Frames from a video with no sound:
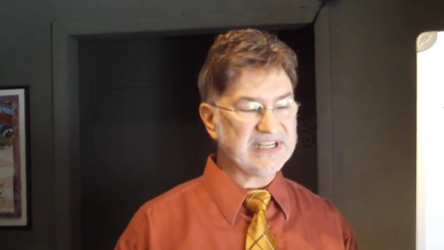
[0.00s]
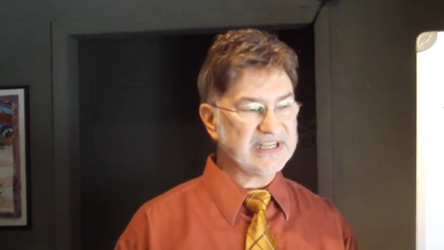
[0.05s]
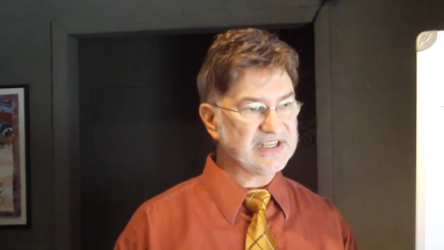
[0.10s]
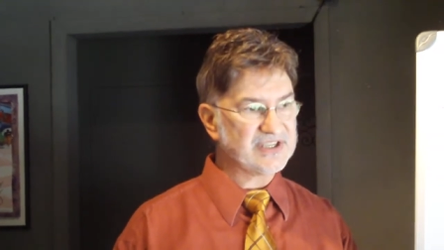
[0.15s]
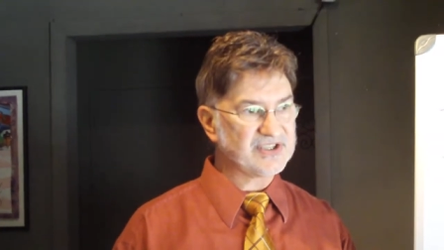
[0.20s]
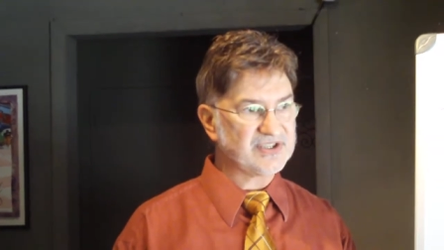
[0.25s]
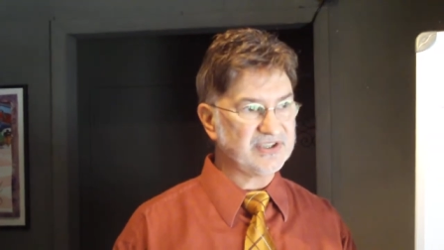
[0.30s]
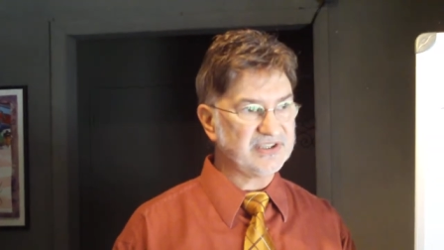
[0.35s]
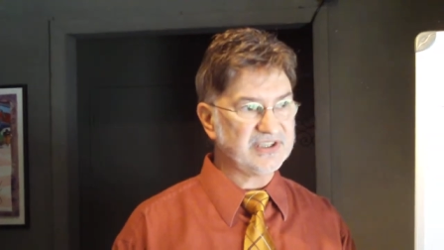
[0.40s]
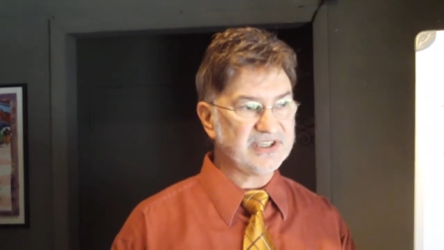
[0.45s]

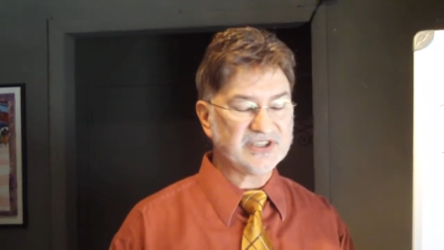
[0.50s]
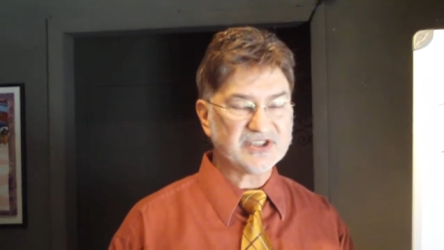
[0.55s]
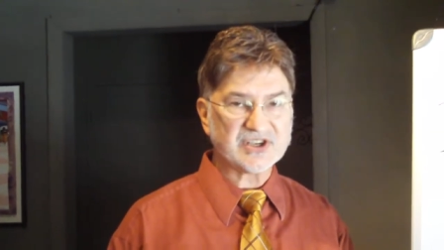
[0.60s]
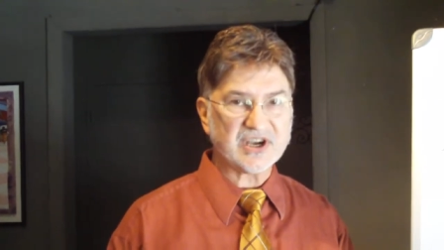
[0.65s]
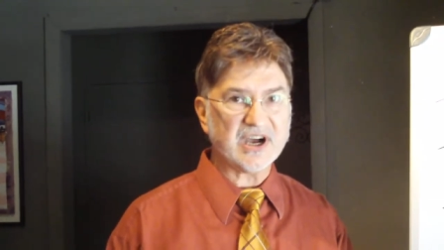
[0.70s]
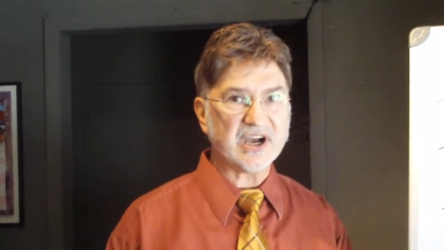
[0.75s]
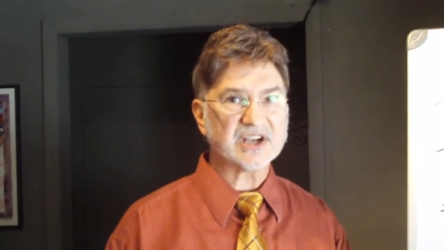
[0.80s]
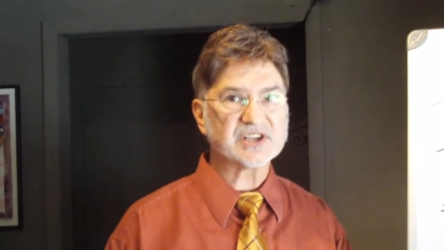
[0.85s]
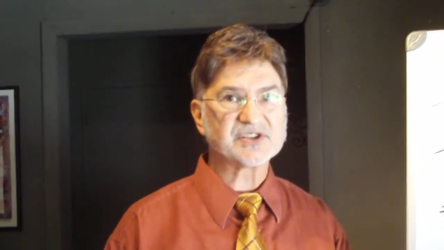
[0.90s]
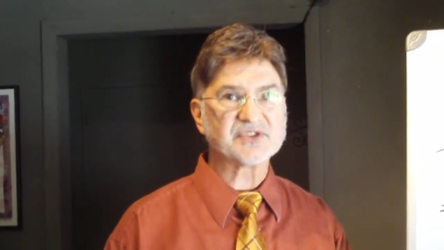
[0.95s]
is to
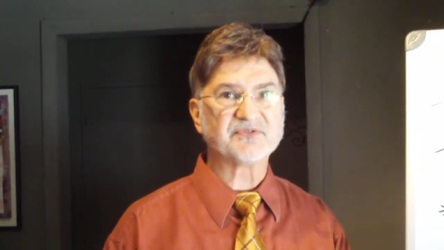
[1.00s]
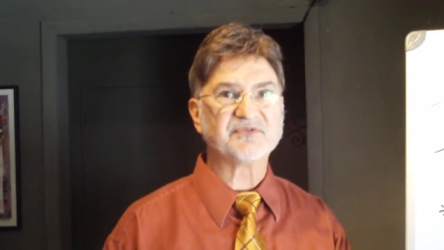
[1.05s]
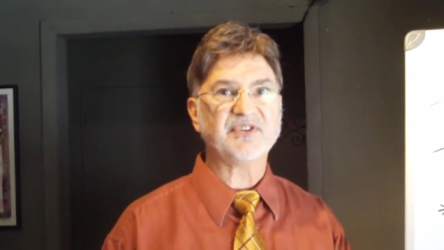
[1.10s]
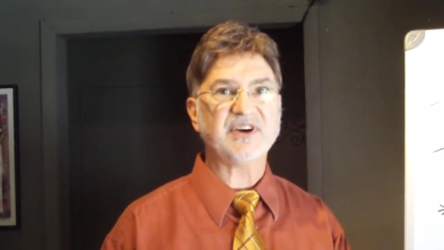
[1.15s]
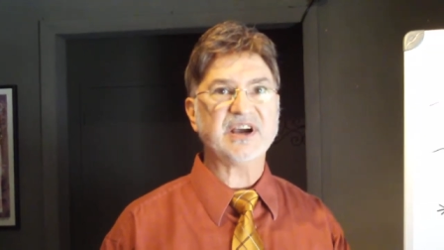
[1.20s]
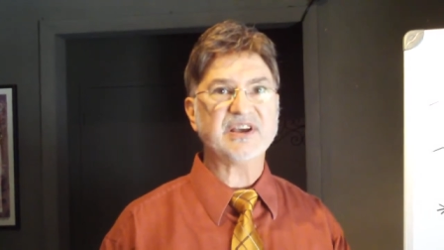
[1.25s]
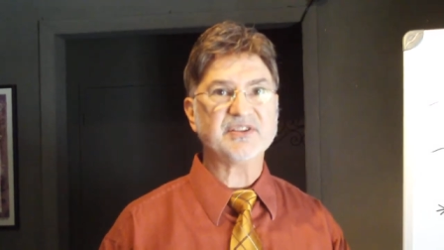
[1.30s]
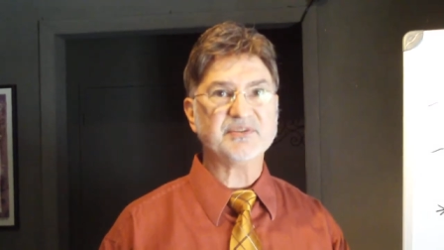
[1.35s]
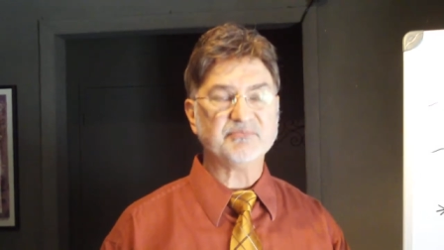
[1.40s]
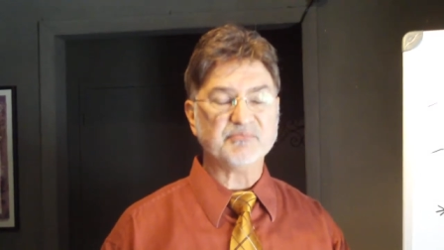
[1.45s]

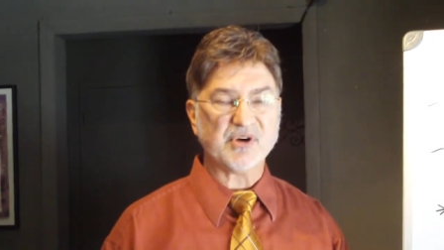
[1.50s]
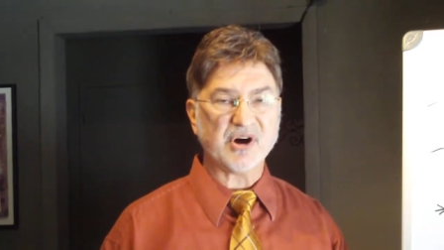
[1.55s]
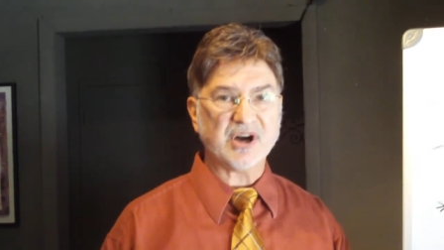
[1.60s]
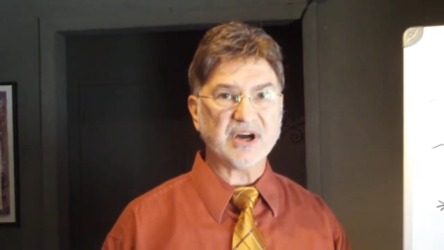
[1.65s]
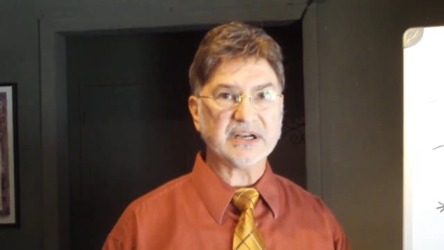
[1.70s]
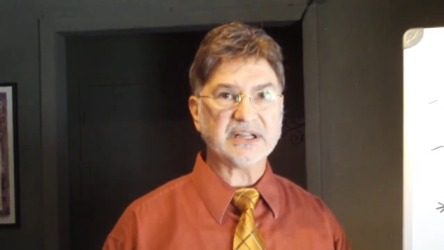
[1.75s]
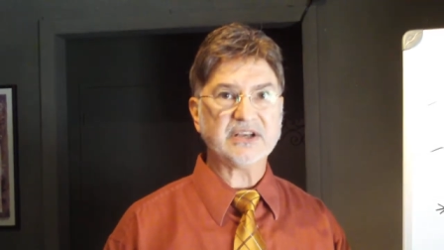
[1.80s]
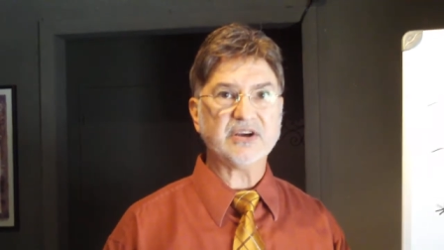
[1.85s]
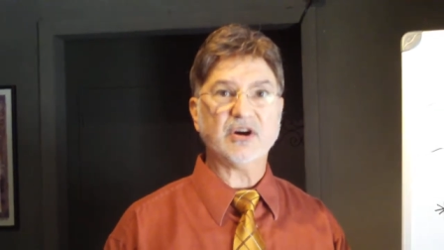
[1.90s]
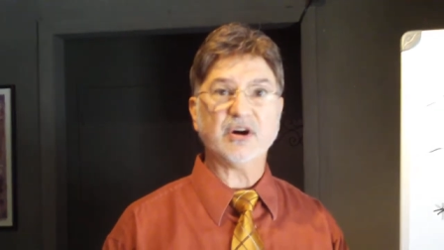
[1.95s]
detoxify the
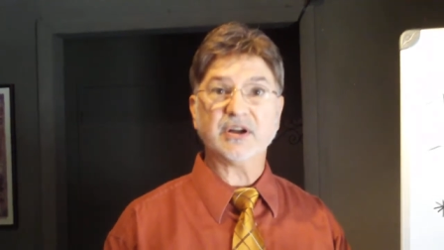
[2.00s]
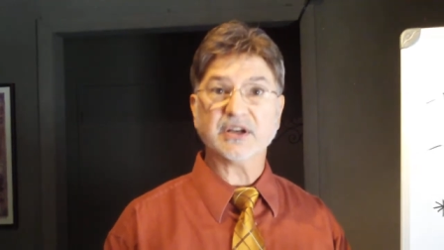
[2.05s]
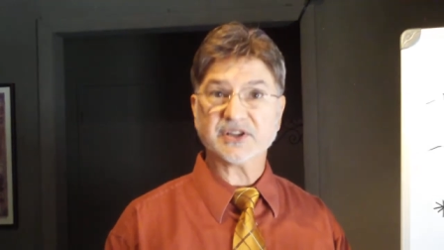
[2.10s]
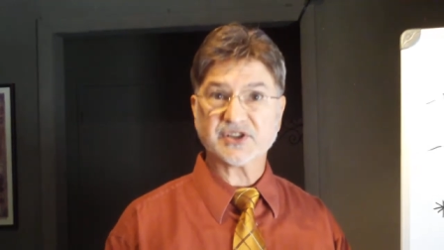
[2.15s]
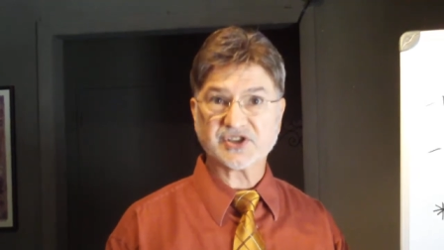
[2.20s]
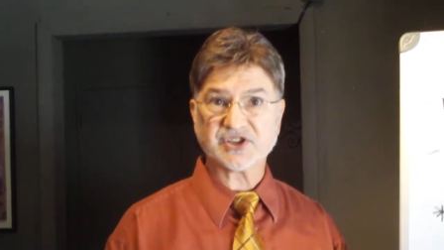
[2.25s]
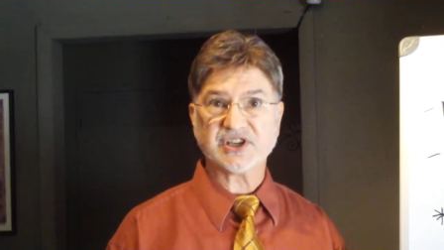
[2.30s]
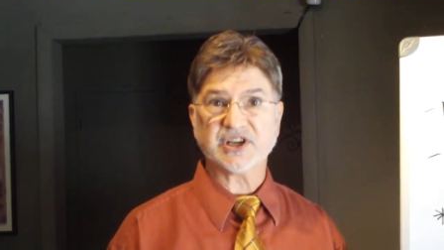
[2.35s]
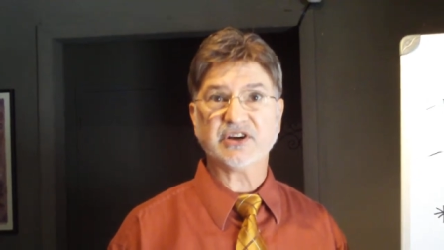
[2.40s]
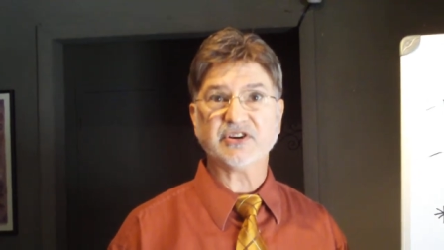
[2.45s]
body on a
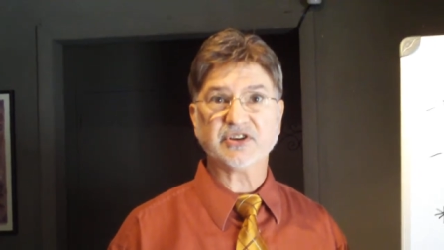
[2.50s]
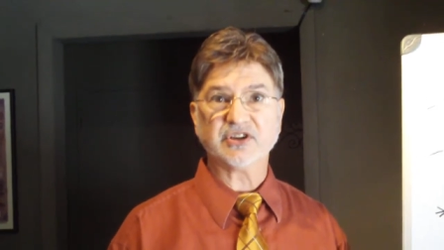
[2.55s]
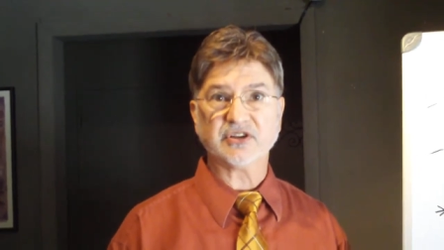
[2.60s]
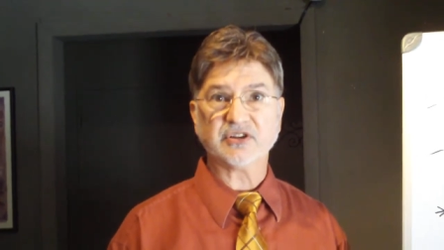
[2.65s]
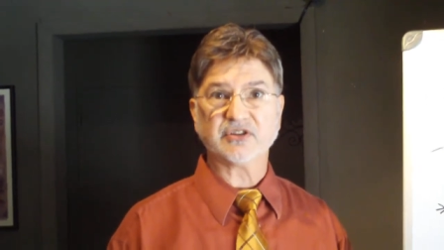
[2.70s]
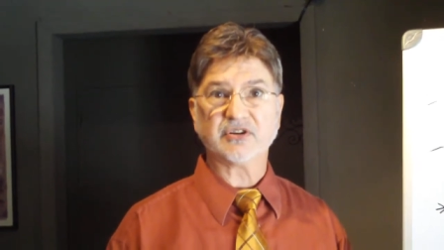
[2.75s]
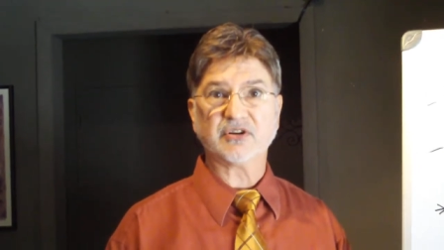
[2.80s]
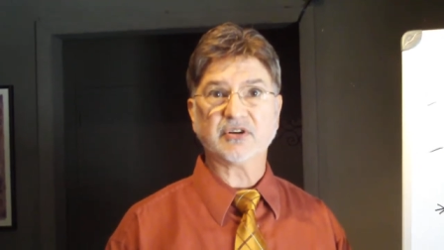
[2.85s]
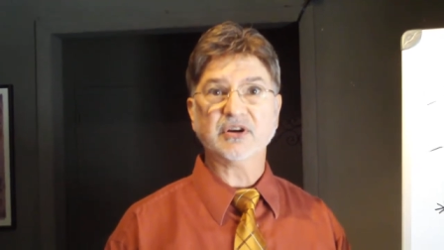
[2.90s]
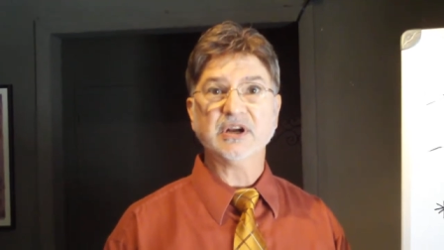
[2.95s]

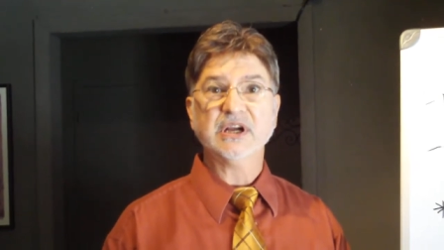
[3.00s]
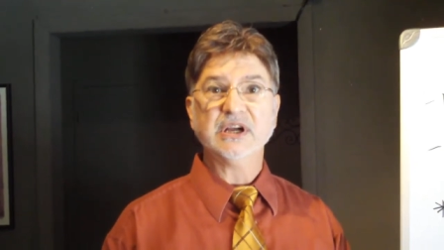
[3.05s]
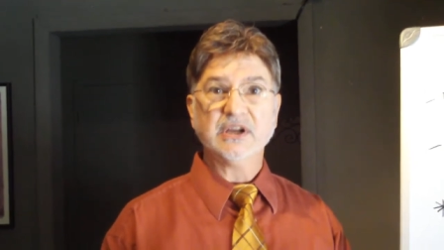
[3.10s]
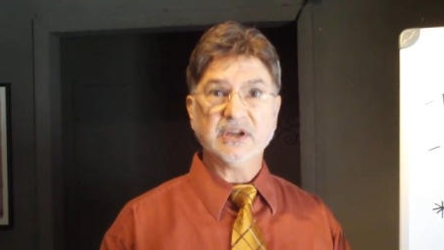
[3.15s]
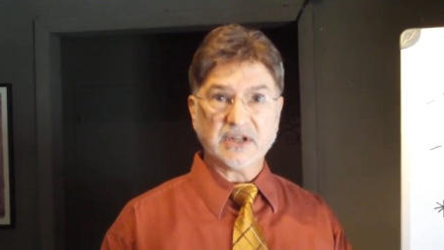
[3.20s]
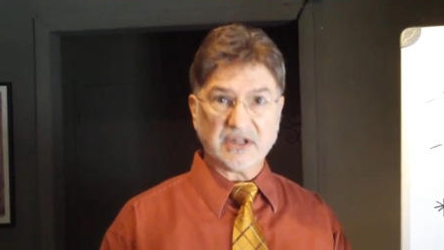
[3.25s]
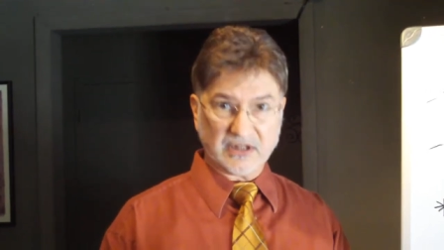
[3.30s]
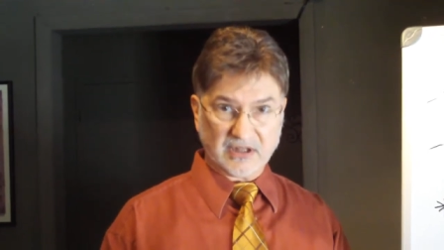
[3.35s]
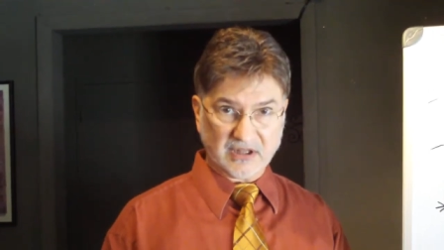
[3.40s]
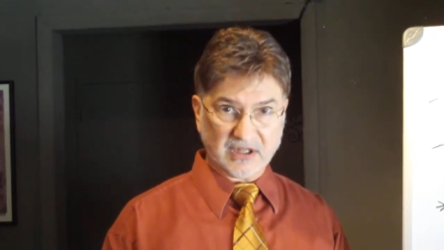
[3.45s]
cellular
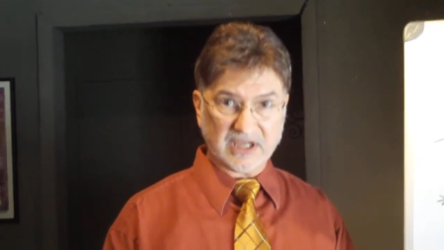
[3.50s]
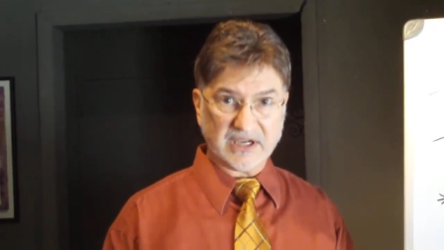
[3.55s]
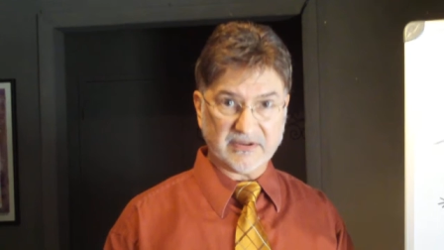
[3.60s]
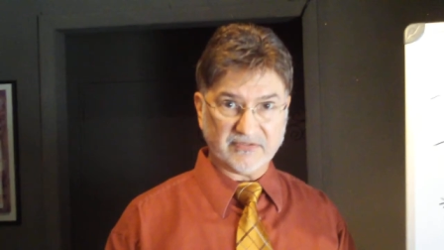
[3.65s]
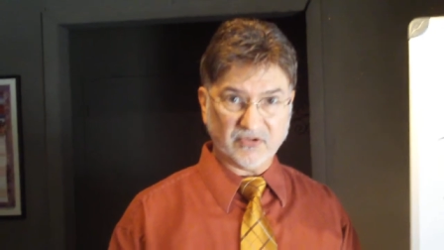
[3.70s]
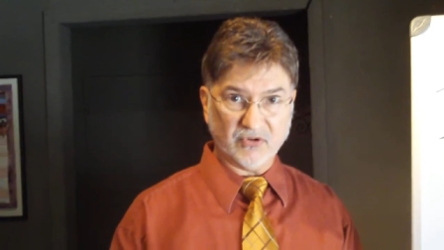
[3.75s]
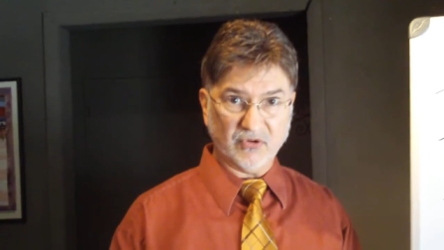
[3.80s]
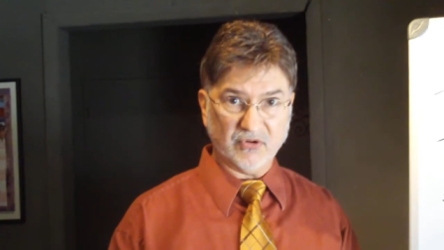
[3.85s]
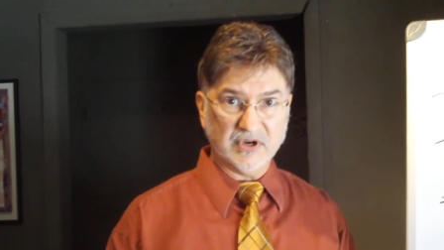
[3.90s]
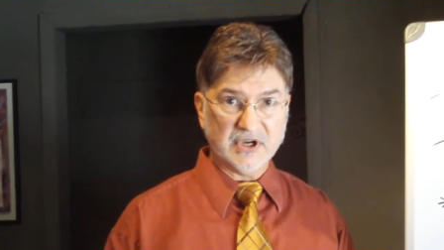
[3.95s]

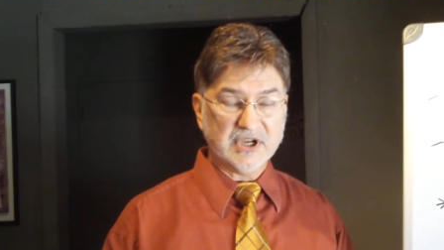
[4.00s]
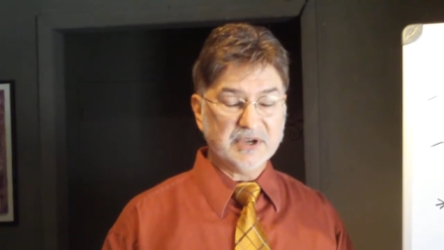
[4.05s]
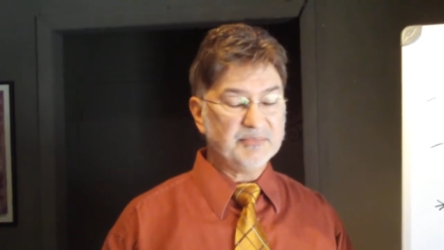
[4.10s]
level,